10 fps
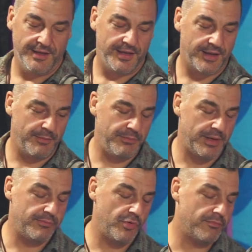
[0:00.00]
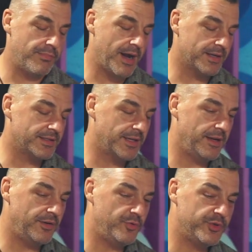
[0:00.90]
I got a big boom box and a
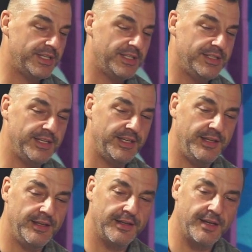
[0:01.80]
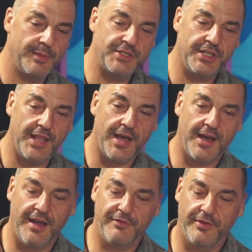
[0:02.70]
new CD coming at you
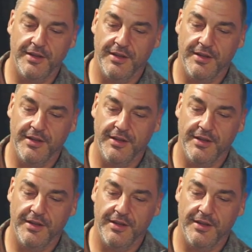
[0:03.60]
live